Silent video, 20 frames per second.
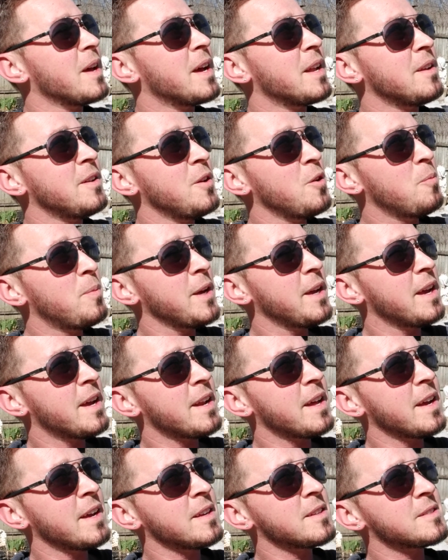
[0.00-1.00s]
new
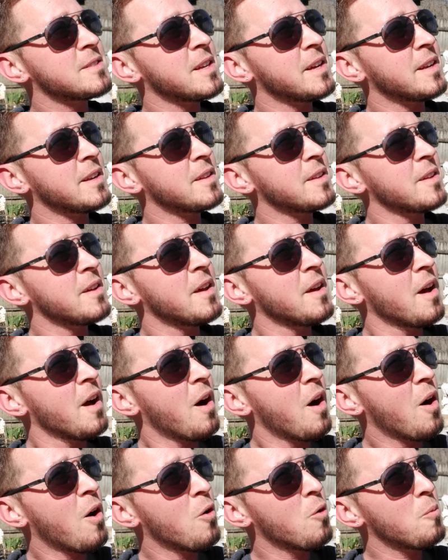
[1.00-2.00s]
beginnings and
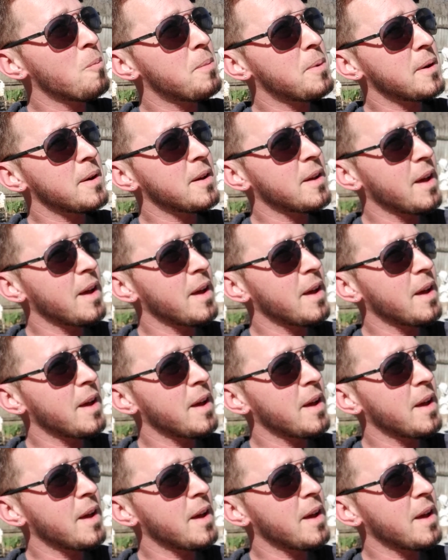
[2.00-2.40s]
hope,